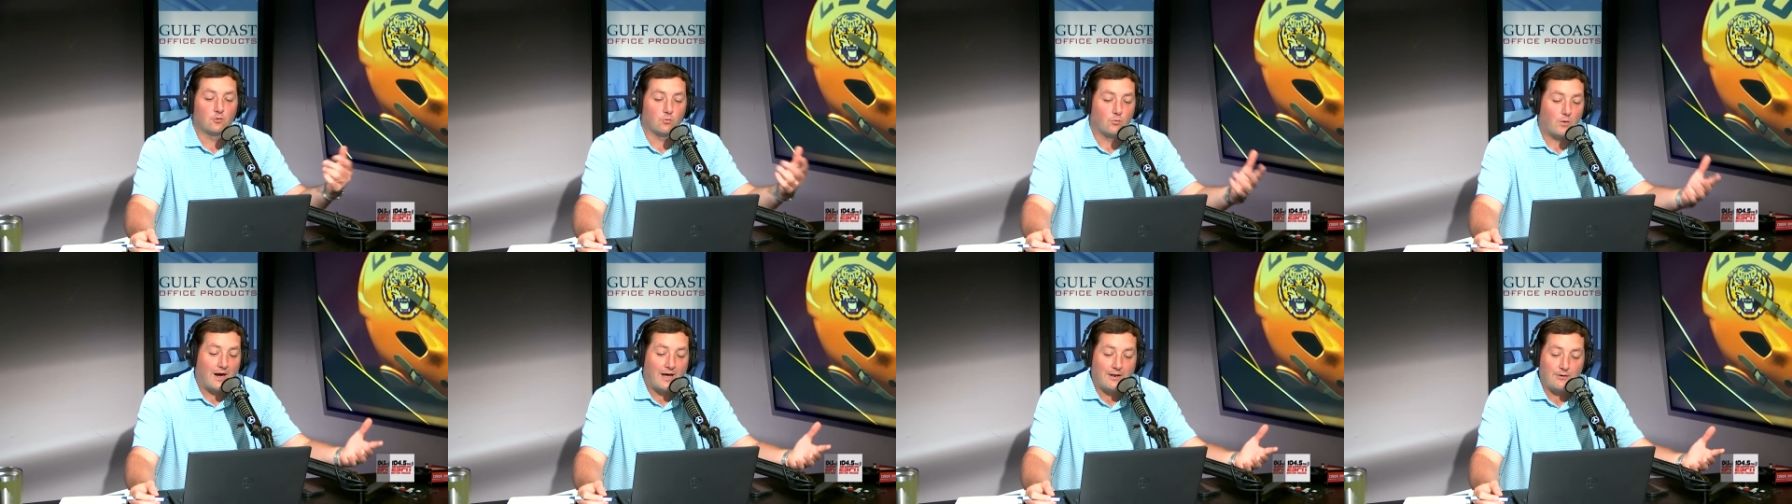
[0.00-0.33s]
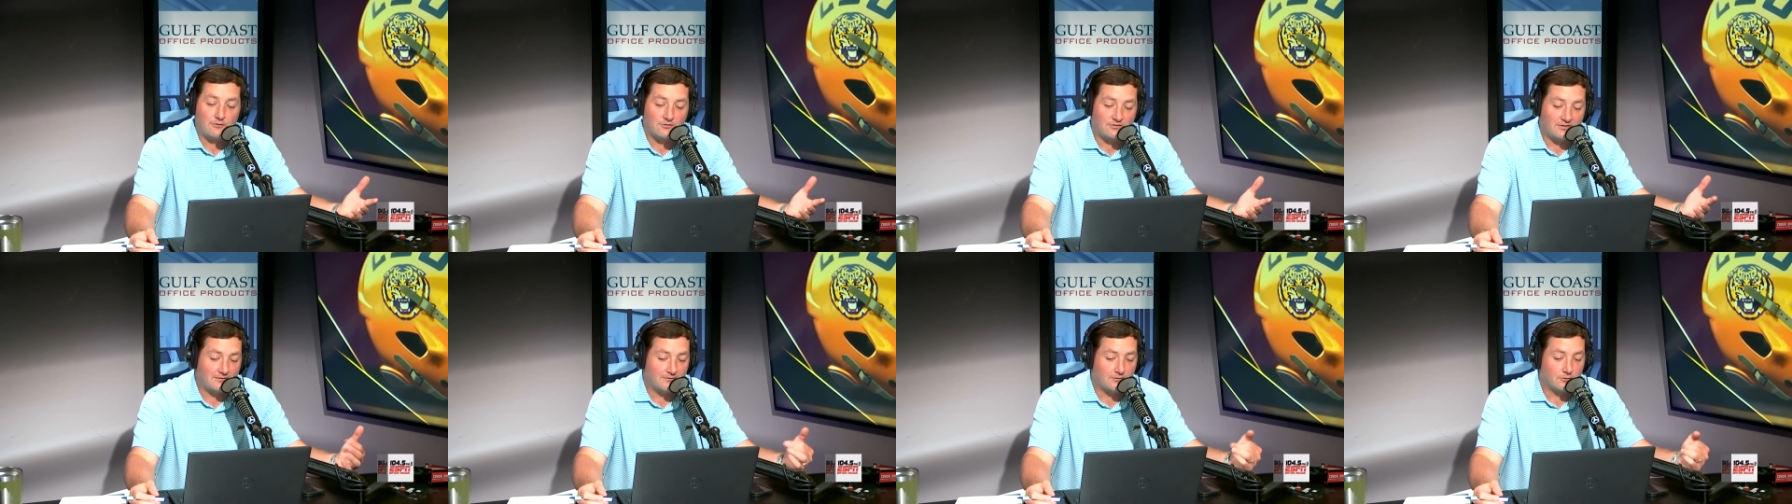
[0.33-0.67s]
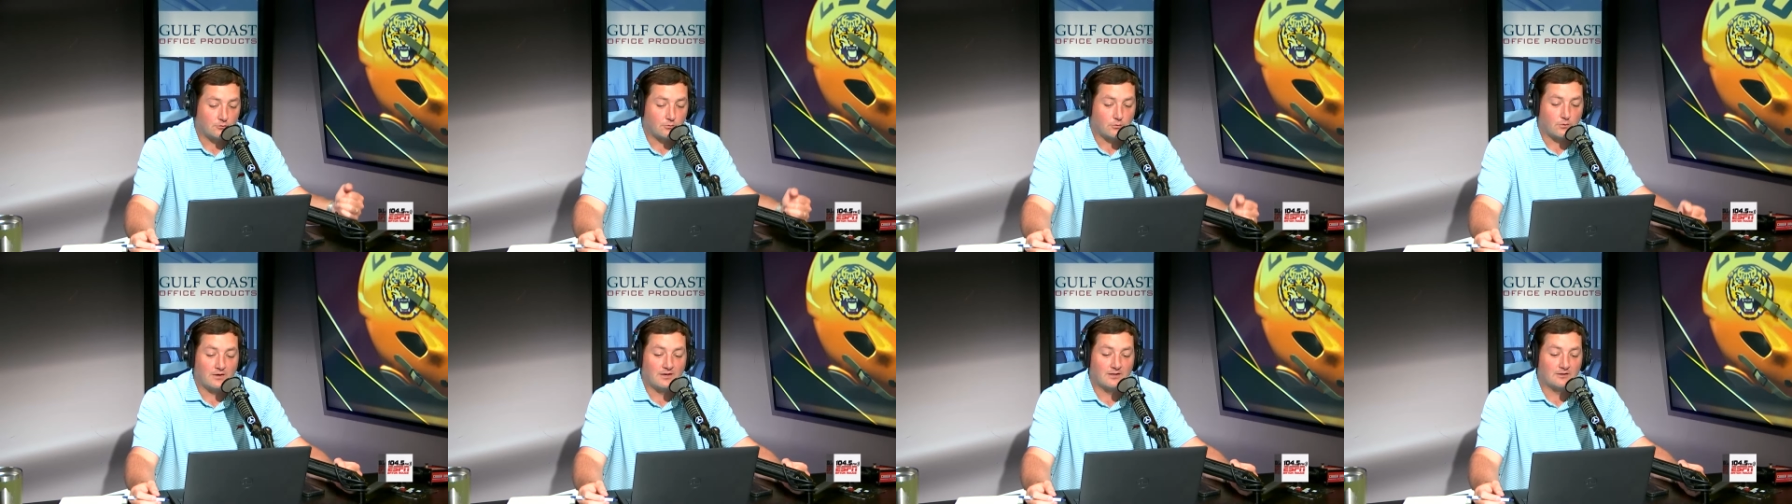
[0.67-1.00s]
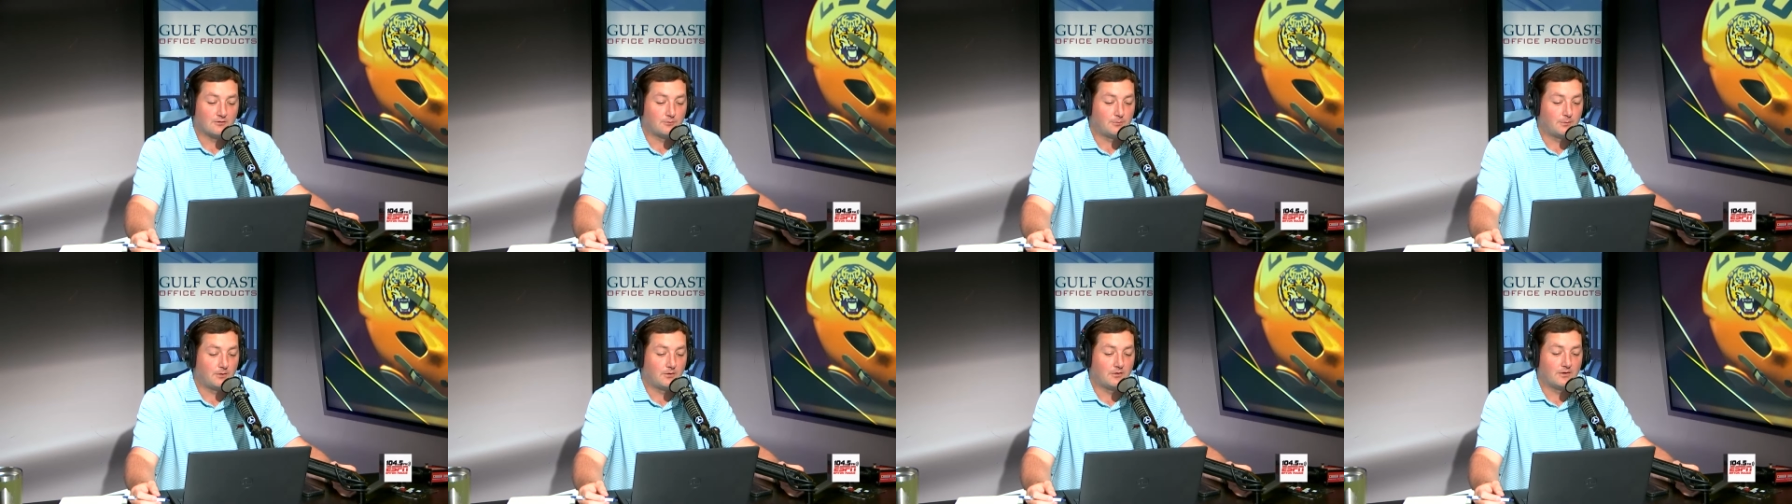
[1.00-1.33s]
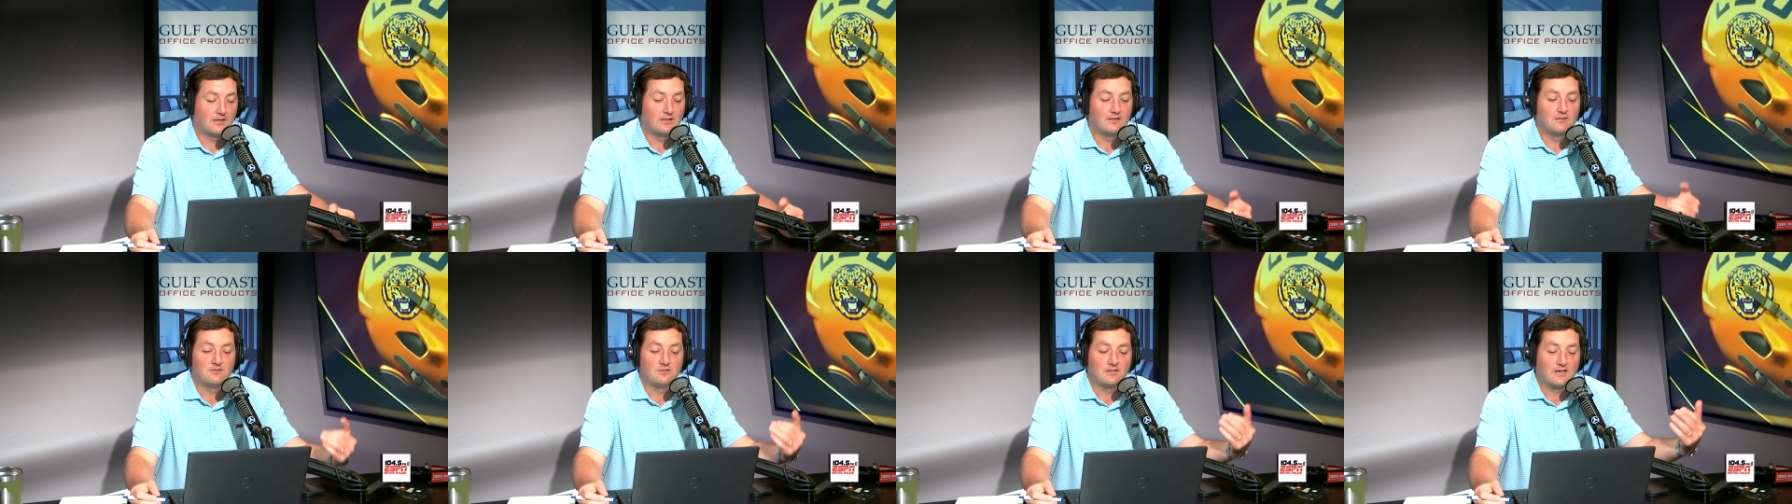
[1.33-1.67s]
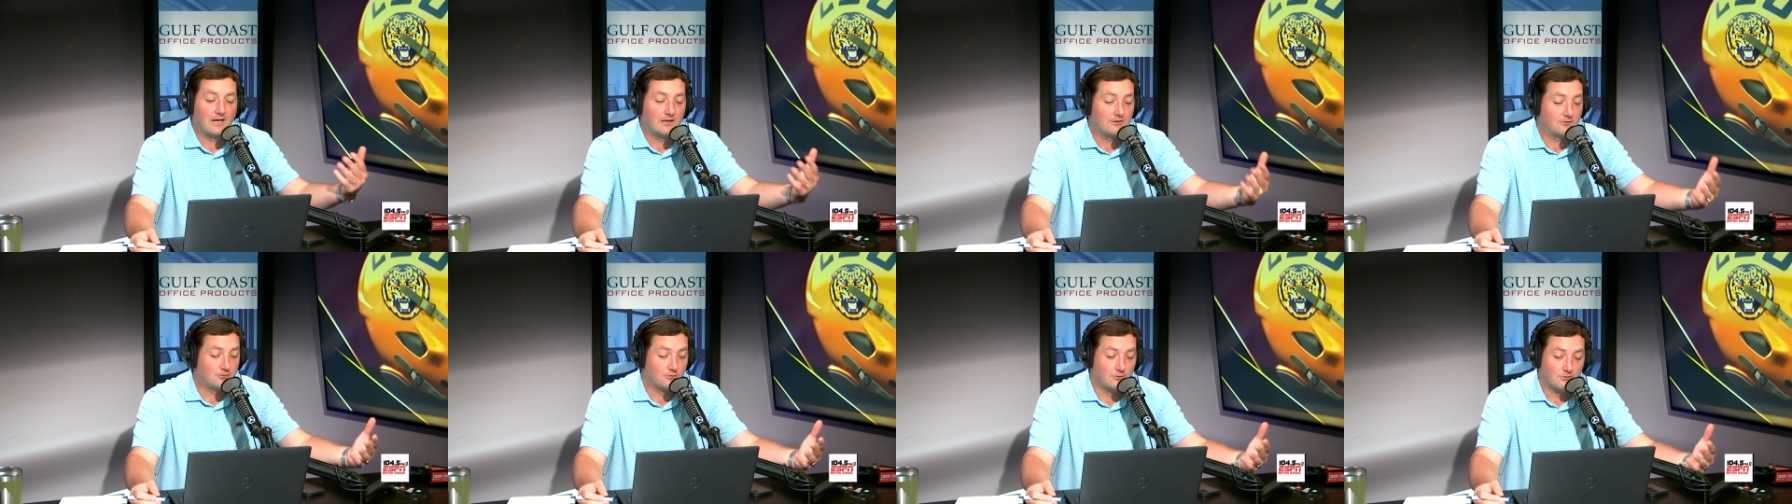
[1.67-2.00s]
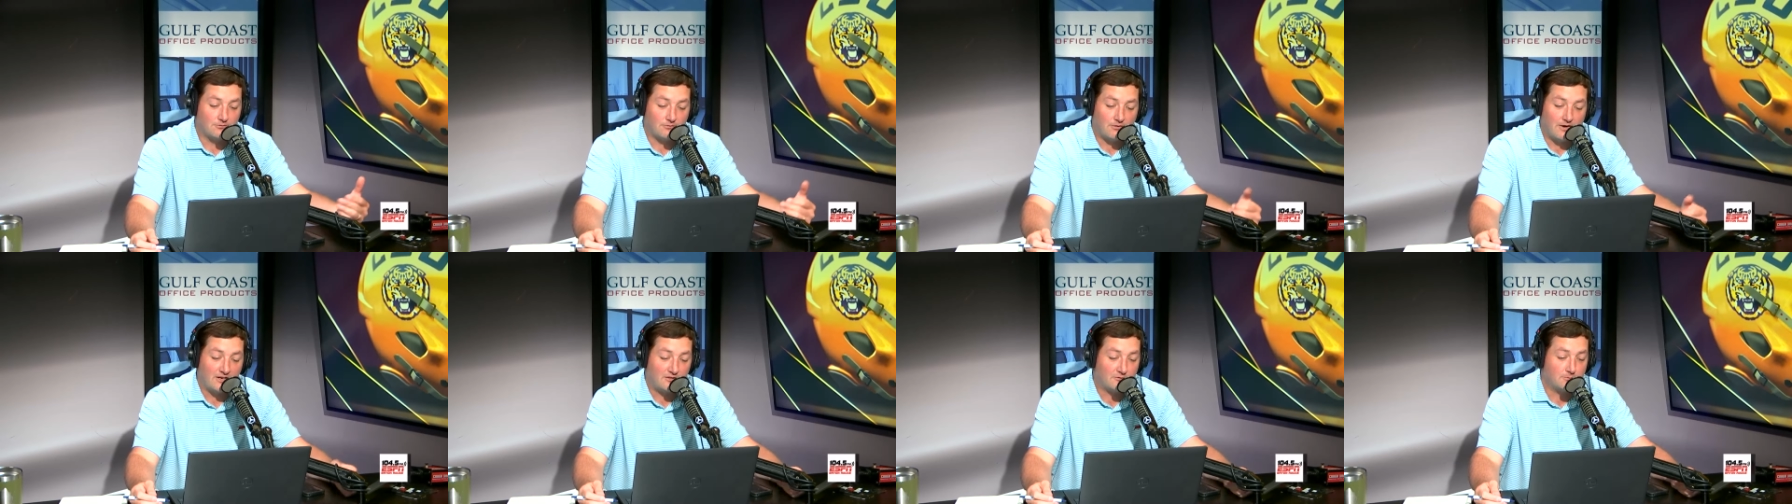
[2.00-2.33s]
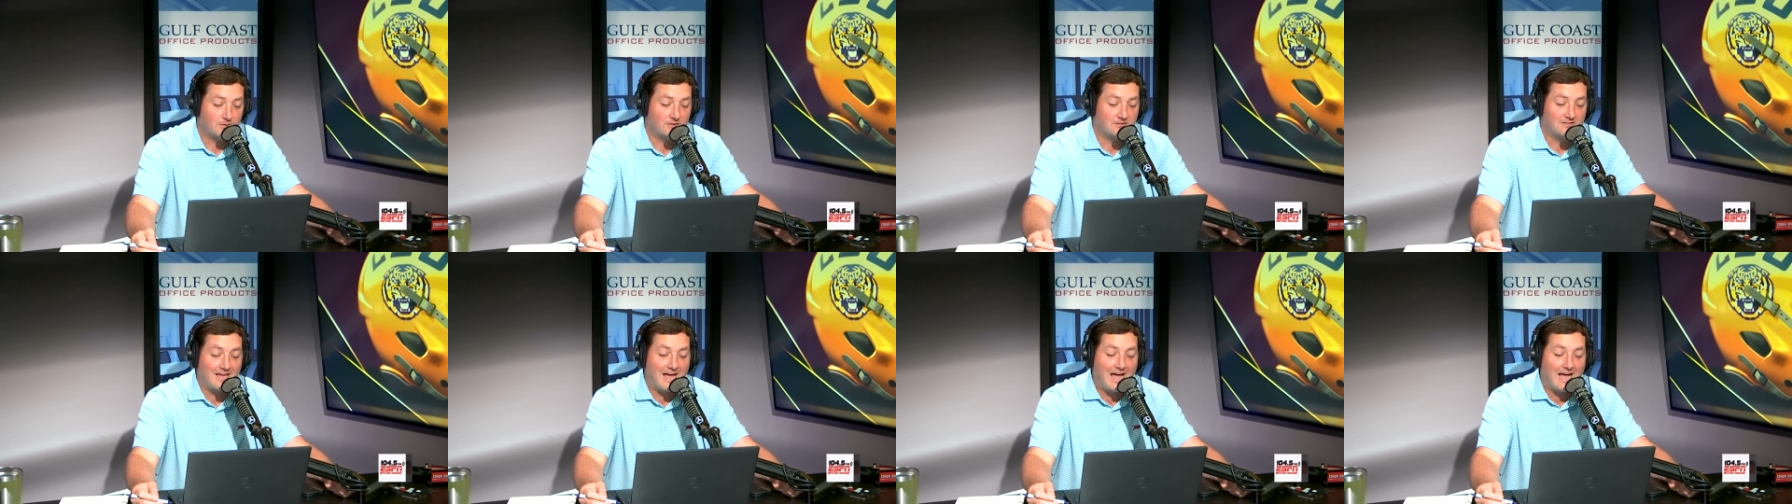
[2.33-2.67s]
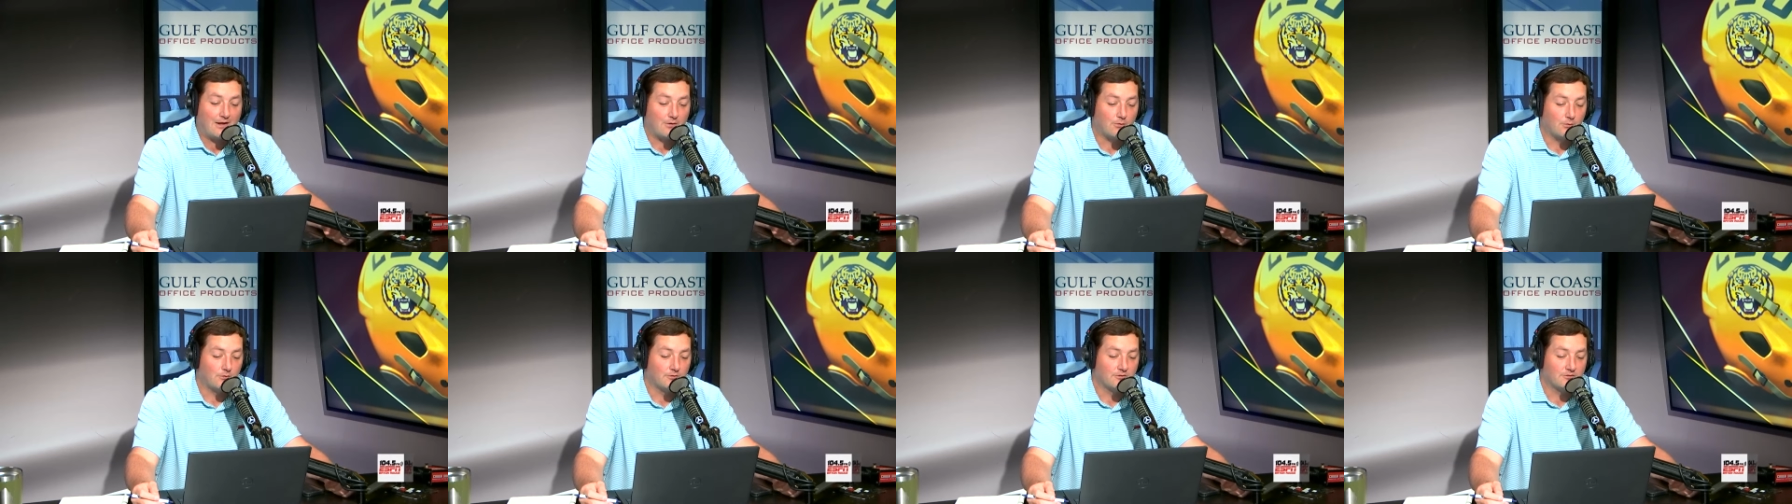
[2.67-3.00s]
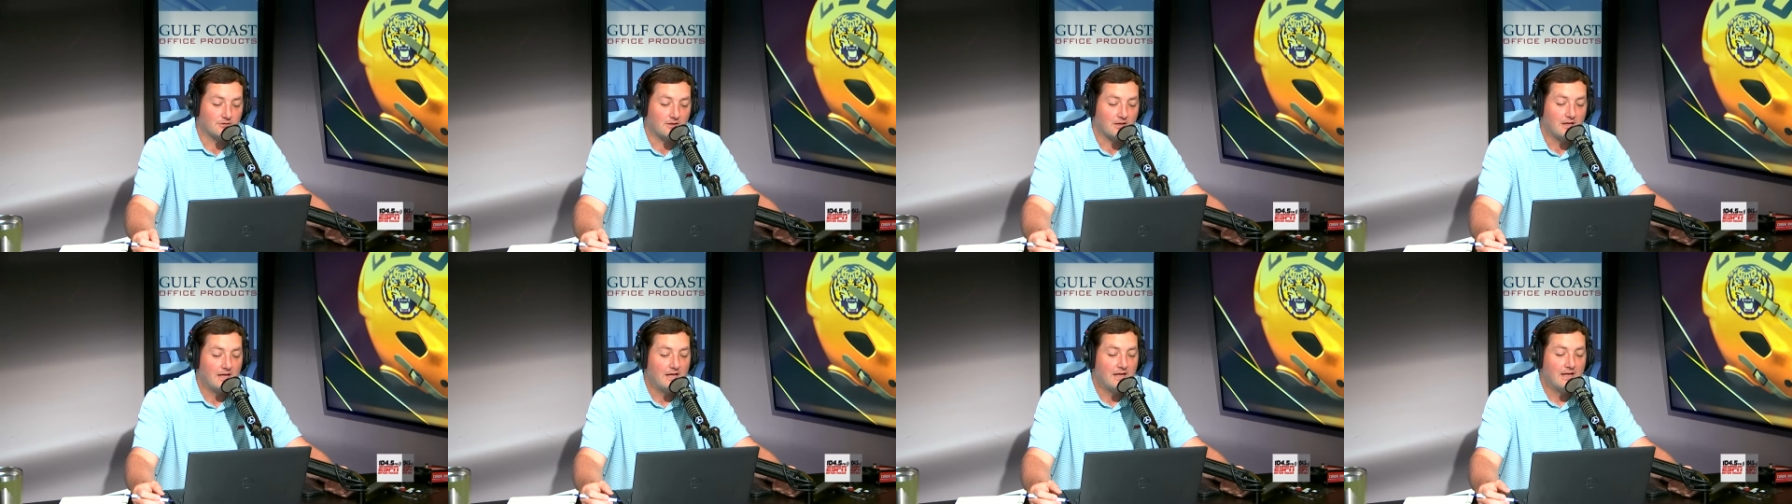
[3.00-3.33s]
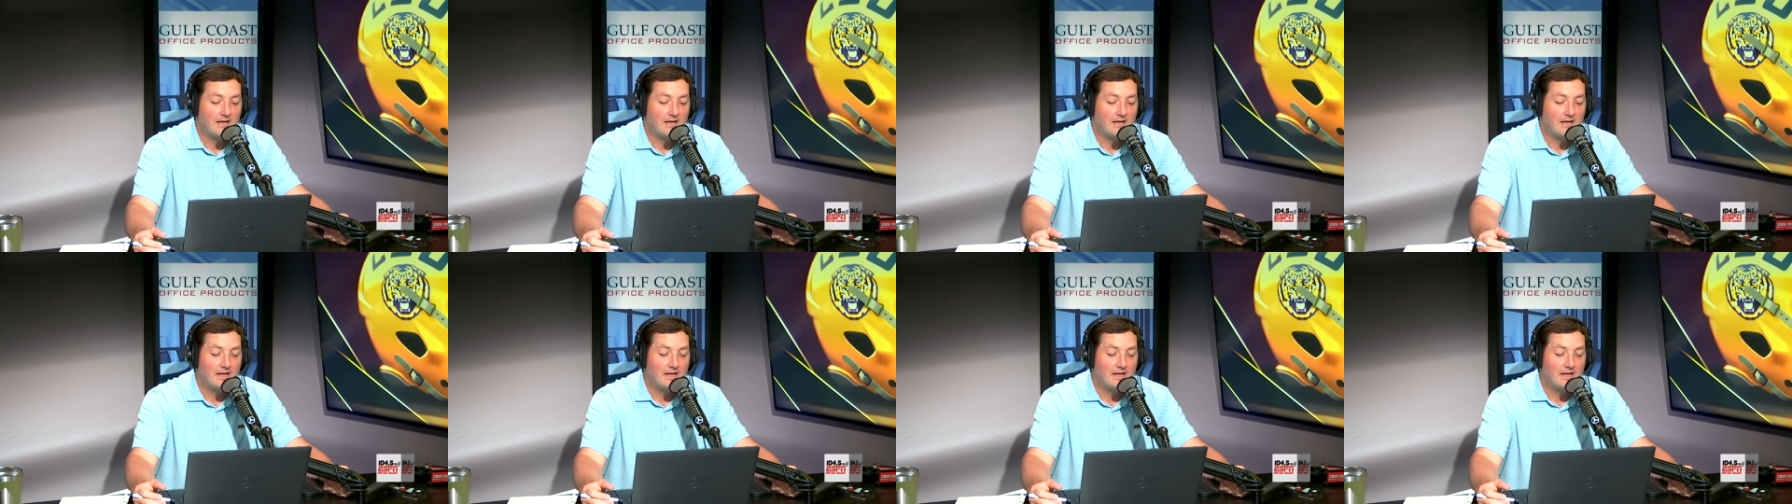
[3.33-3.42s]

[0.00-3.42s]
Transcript: The wide receivers were inexperienced. You got two freshman tackles.